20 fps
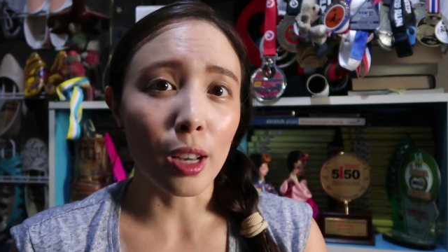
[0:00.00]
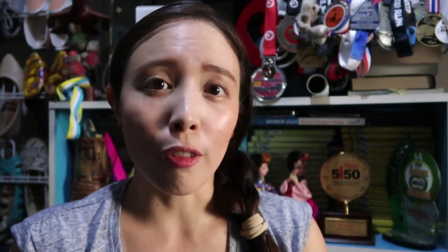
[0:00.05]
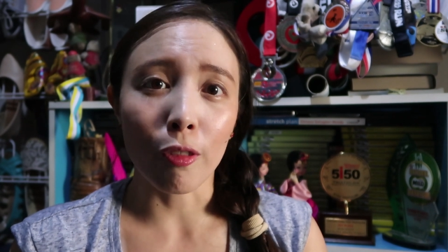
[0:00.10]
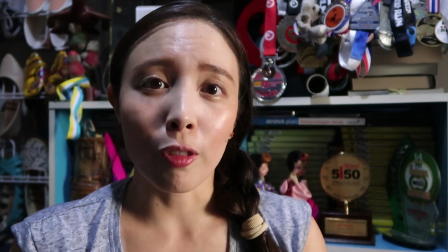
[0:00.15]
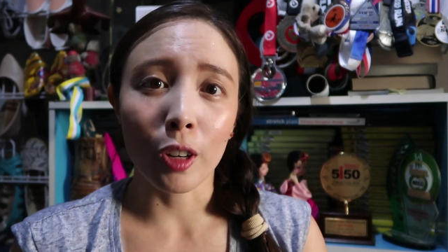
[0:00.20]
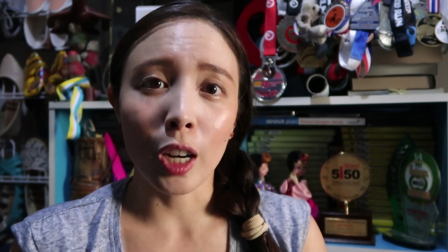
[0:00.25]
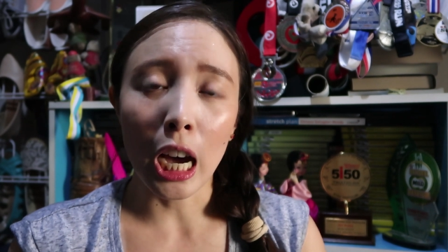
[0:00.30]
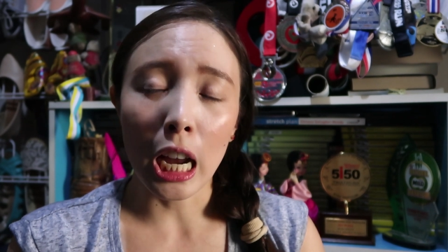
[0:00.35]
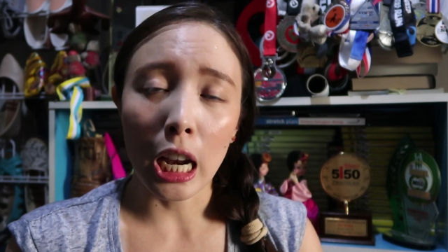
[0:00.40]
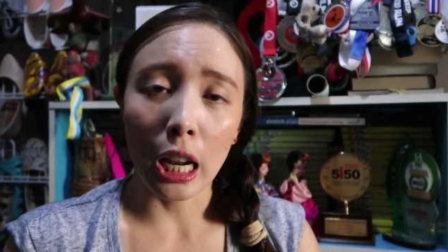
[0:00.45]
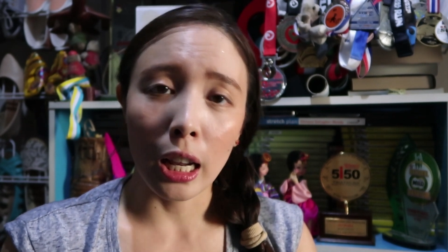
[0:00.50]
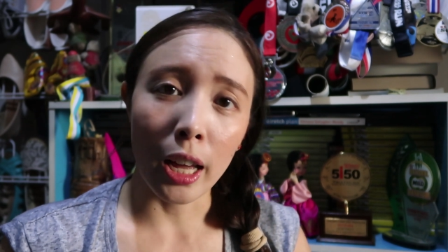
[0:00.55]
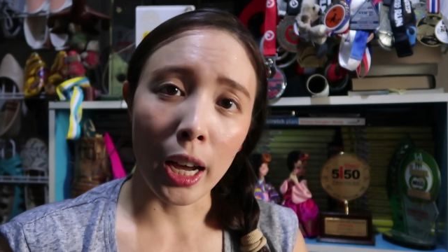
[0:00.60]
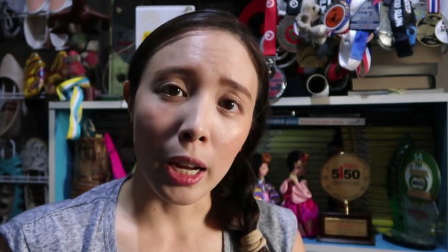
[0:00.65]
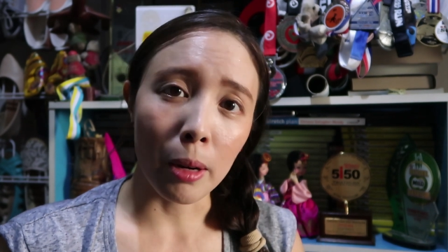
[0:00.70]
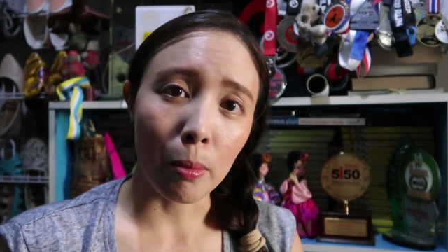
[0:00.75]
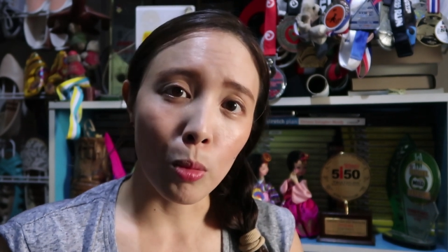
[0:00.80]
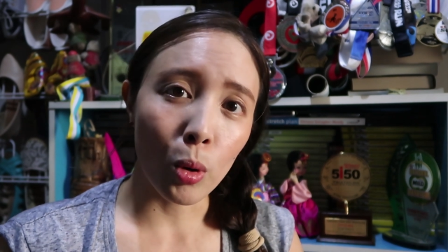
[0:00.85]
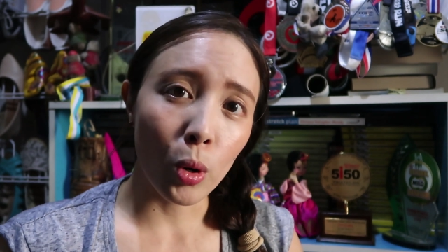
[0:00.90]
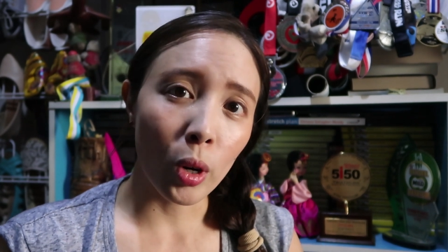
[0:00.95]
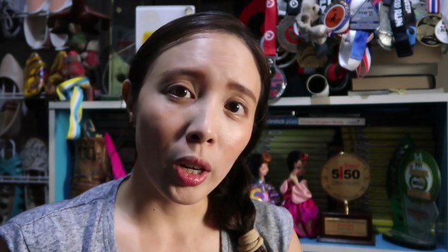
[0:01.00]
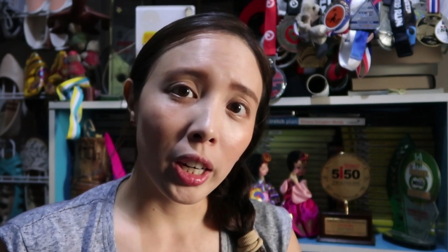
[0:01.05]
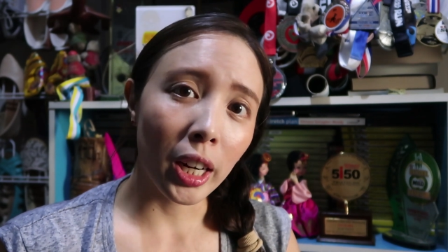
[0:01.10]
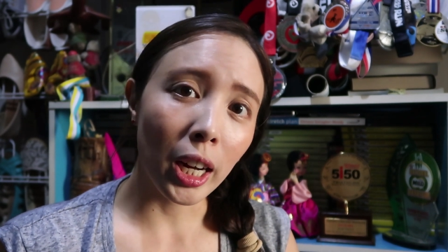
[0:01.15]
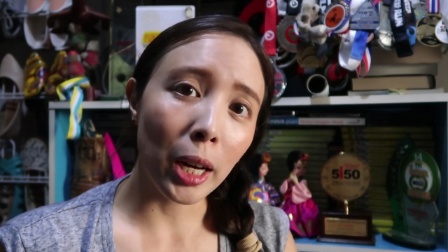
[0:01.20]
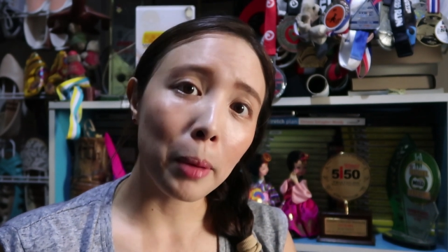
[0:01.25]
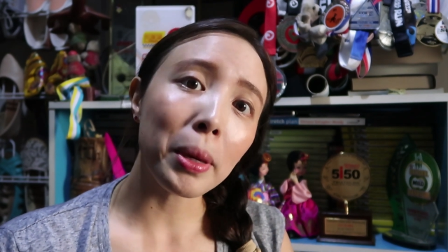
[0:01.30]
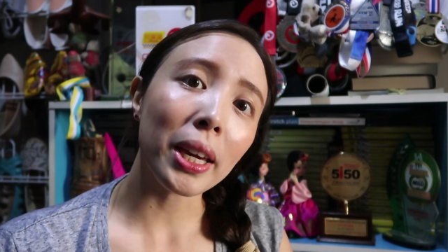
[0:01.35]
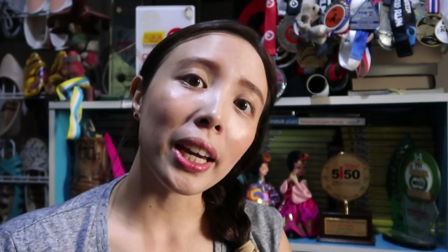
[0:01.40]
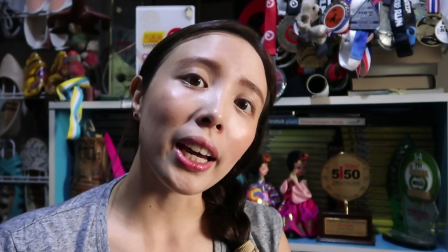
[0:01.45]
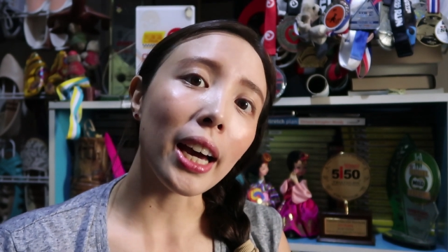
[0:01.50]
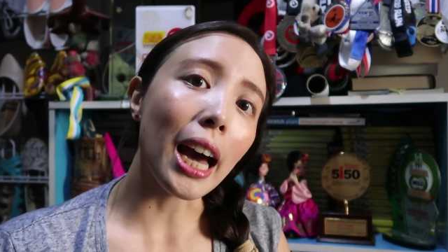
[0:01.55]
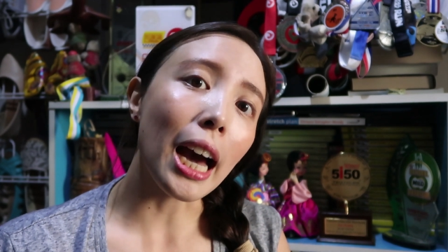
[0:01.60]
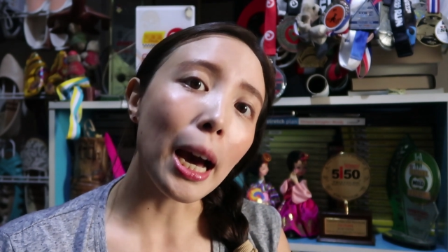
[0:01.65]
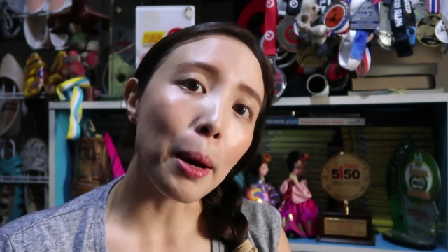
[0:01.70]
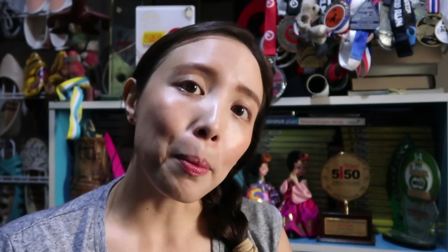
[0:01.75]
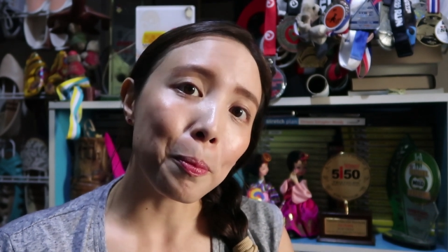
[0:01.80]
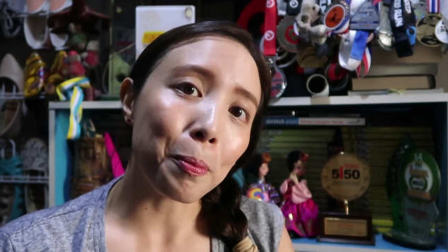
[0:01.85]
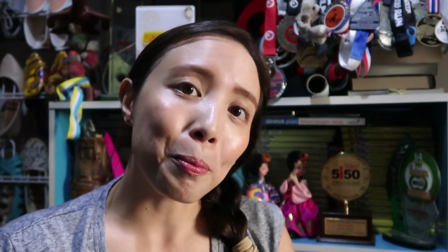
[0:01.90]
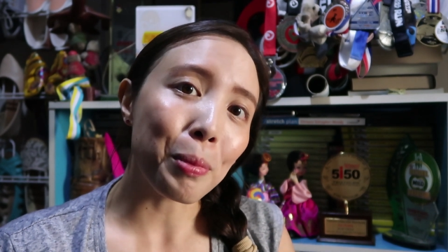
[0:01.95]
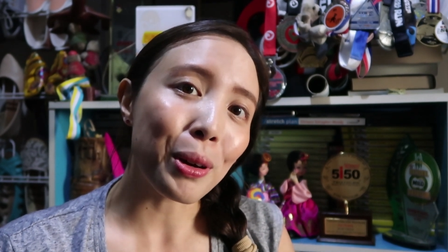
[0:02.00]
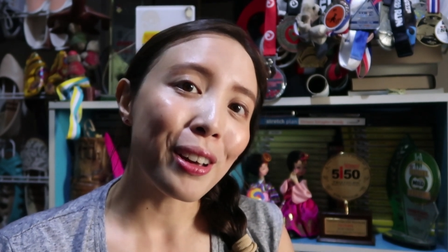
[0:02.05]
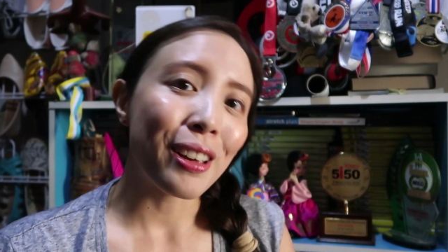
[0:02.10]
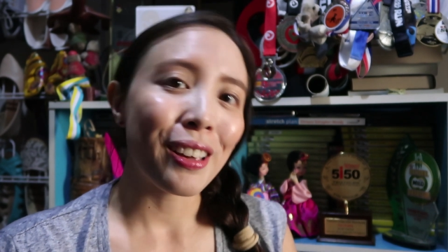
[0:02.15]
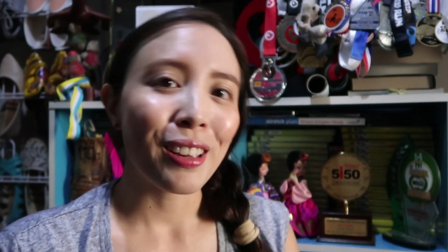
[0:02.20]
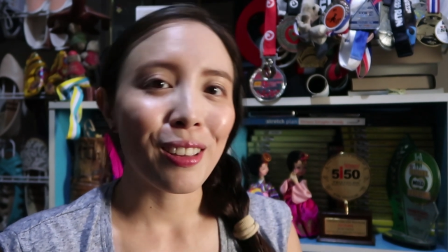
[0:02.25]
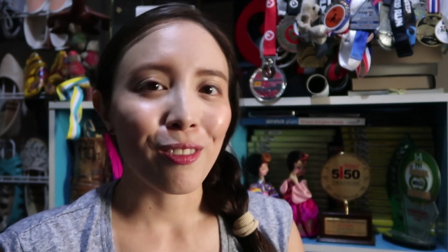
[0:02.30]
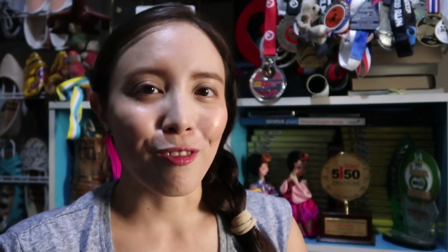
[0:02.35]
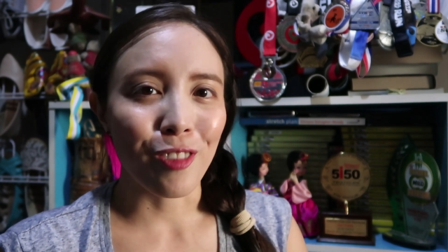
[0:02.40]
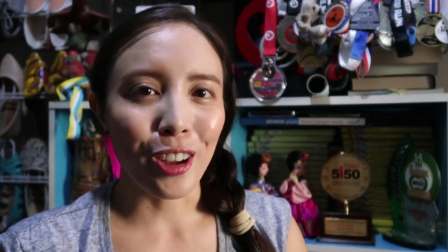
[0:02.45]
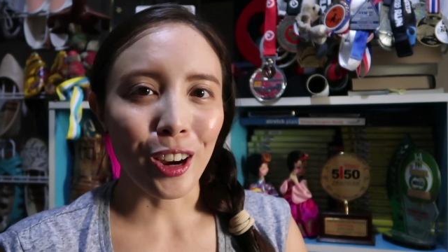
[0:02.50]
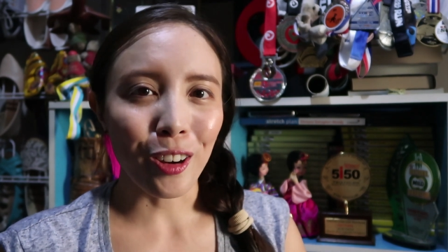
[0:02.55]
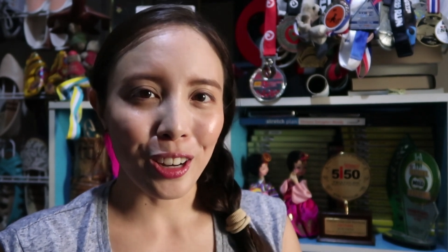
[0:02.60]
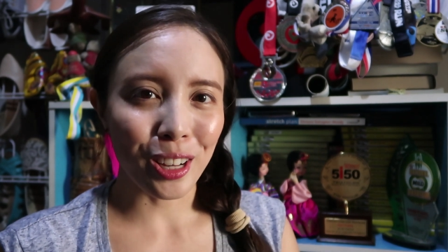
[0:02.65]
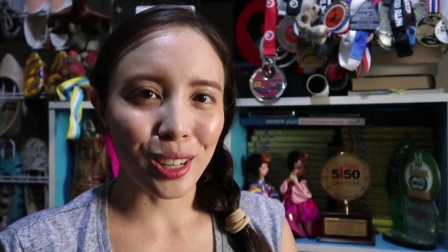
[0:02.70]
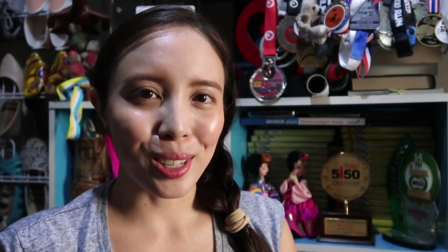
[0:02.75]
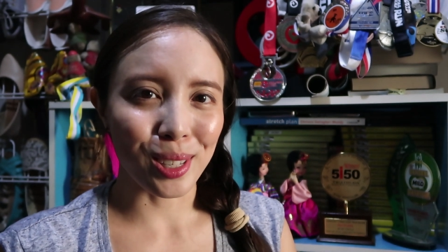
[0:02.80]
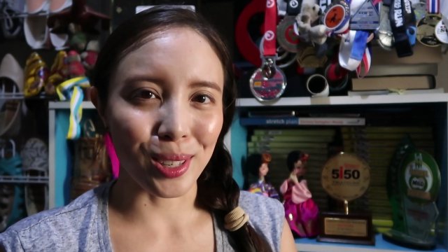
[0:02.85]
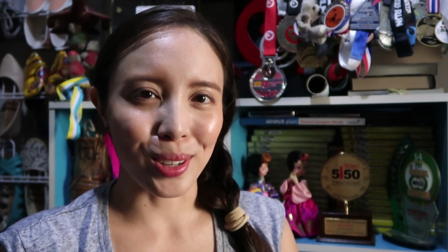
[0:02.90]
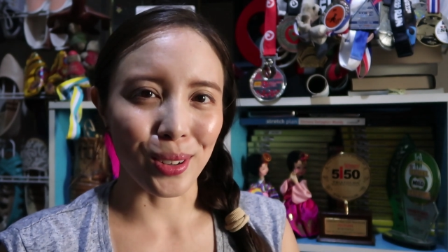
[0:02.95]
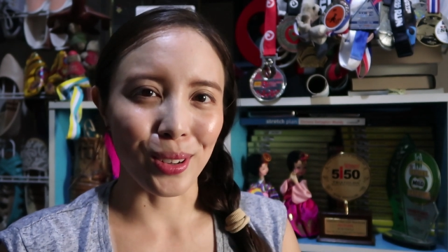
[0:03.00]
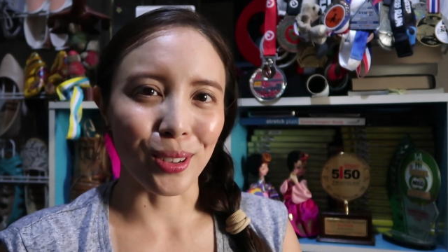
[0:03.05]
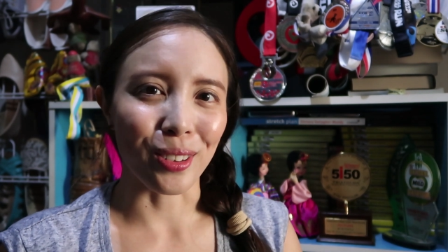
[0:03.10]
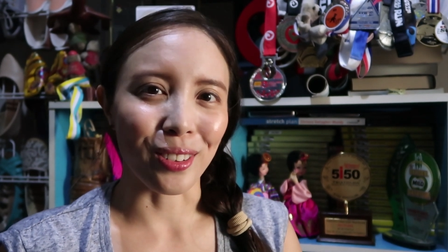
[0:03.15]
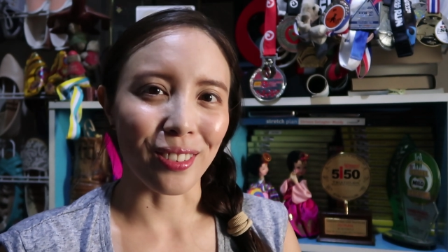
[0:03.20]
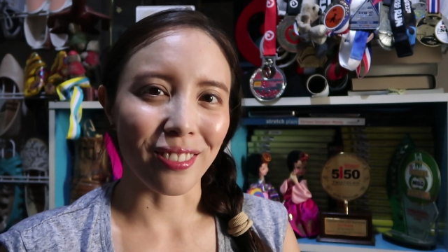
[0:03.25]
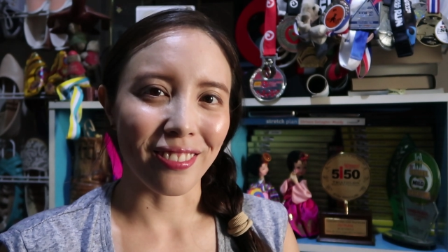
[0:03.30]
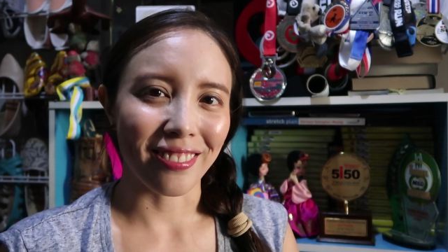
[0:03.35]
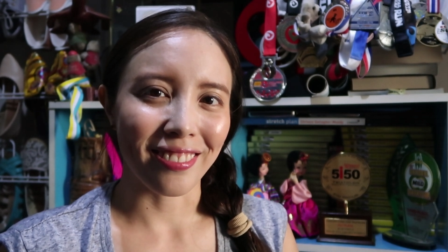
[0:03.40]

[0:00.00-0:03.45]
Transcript: I've got a lot more coming up very soon.